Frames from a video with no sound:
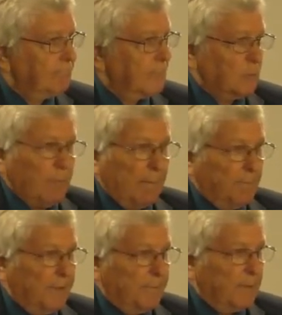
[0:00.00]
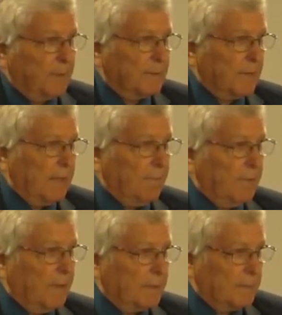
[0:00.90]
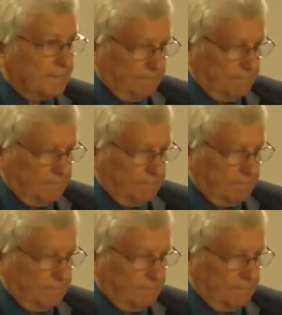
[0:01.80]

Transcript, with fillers: Because baptism doesn't save you, does it?